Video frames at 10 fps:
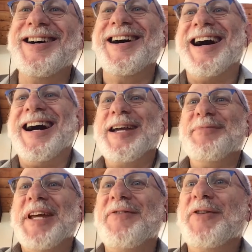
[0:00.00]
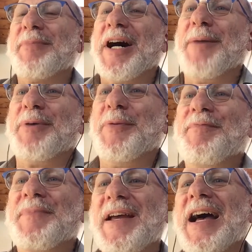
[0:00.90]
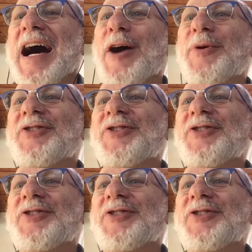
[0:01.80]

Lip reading: I am David Popham. I wish